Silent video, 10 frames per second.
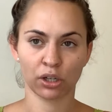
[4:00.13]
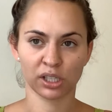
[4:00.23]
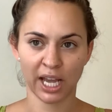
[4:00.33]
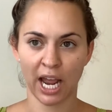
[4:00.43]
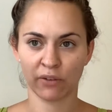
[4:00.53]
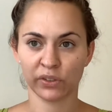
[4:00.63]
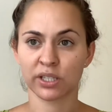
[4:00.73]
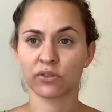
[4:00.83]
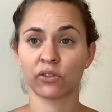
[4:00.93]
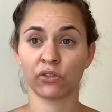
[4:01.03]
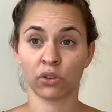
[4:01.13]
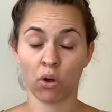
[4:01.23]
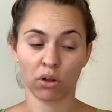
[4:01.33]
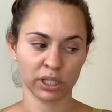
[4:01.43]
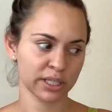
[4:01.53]
canvas
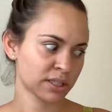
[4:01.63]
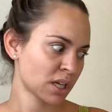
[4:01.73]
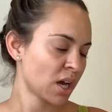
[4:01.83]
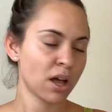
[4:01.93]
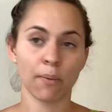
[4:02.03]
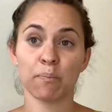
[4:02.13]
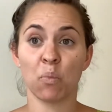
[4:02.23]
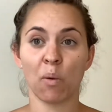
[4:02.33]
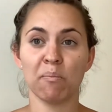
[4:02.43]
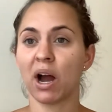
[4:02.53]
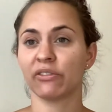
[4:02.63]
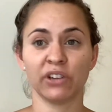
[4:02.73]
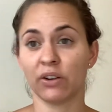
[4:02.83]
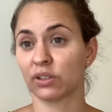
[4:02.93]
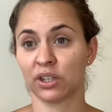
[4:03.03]
flawless. My
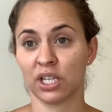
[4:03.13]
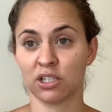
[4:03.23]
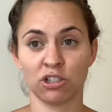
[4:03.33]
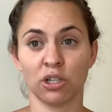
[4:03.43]
favorite thing to do,